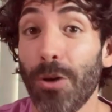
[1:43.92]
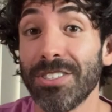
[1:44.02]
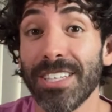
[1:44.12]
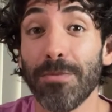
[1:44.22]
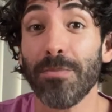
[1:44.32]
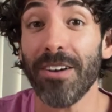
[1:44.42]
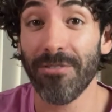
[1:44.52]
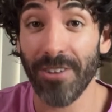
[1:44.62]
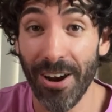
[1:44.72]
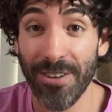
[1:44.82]
was it, my
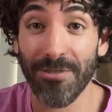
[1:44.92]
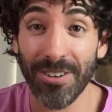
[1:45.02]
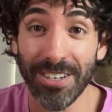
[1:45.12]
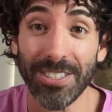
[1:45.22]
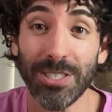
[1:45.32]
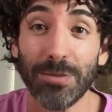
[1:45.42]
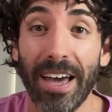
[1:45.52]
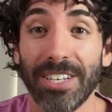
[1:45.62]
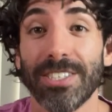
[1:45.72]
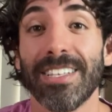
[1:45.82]
very first
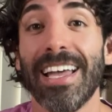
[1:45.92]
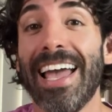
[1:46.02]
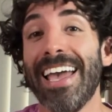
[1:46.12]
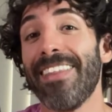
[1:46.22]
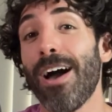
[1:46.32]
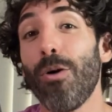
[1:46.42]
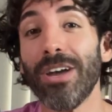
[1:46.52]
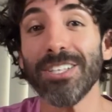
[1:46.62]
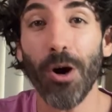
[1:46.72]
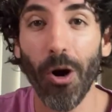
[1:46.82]
inspection. And I
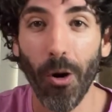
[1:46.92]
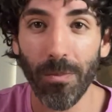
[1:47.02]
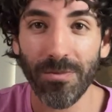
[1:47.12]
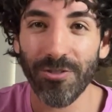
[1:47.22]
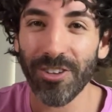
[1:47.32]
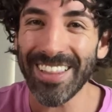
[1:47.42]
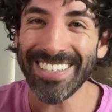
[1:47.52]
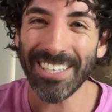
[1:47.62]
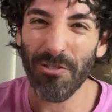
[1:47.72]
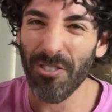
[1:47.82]
went home
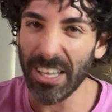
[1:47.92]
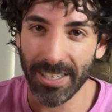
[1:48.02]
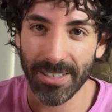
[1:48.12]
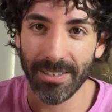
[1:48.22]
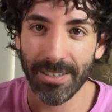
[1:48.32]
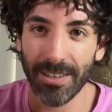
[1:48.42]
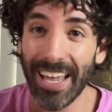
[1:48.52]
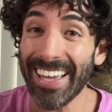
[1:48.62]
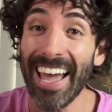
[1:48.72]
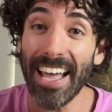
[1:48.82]
feeling defeated,
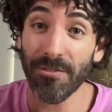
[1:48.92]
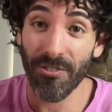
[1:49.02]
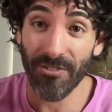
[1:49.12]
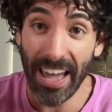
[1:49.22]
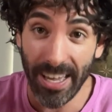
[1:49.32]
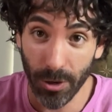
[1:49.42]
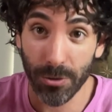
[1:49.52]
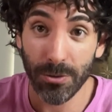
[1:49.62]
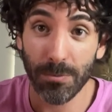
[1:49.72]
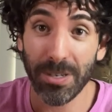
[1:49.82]
like I had
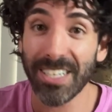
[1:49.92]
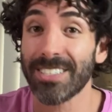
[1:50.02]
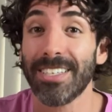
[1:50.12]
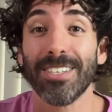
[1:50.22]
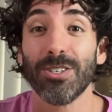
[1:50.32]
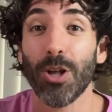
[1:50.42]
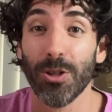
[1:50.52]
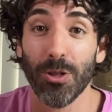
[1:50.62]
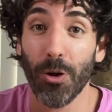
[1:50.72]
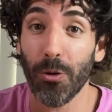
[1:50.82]
failed because I did
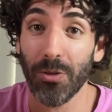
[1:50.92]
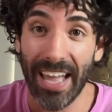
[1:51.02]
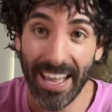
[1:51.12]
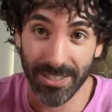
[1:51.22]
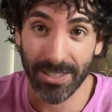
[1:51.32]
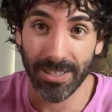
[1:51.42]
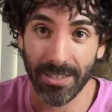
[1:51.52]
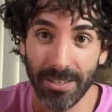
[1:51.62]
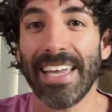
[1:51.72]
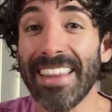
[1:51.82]
not know the answer.
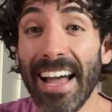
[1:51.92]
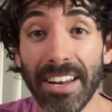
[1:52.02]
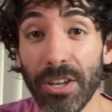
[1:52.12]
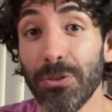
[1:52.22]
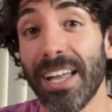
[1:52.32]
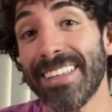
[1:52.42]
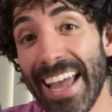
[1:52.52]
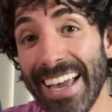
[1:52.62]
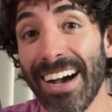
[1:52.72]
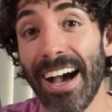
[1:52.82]
And I knew that
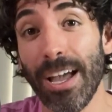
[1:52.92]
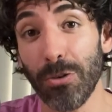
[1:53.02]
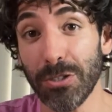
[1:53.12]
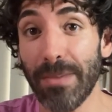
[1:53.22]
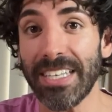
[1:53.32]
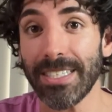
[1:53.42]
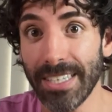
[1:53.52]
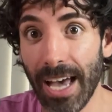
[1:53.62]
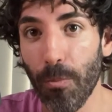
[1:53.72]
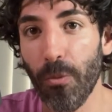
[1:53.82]
that guy was
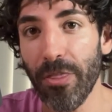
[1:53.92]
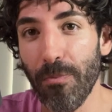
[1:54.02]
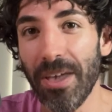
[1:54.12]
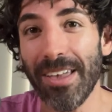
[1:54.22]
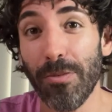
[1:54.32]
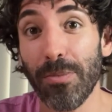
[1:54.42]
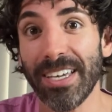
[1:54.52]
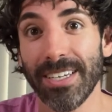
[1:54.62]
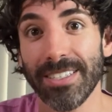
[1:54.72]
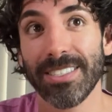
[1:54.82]
messing up with me
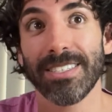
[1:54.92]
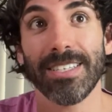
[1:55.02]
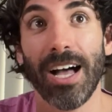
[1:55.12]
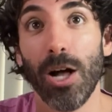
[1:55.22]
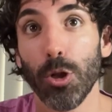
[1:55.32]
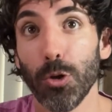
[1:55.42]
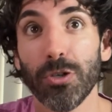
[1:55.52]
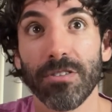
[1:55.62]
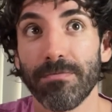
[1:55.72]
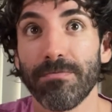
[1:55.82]
because I
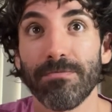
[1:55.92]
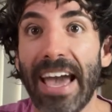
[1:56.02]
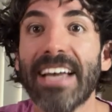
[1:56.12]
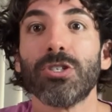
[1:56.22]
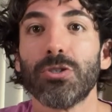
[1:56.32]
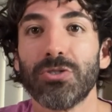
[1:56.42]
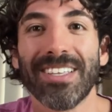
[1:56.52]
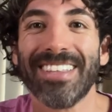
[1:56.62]
looked anxious and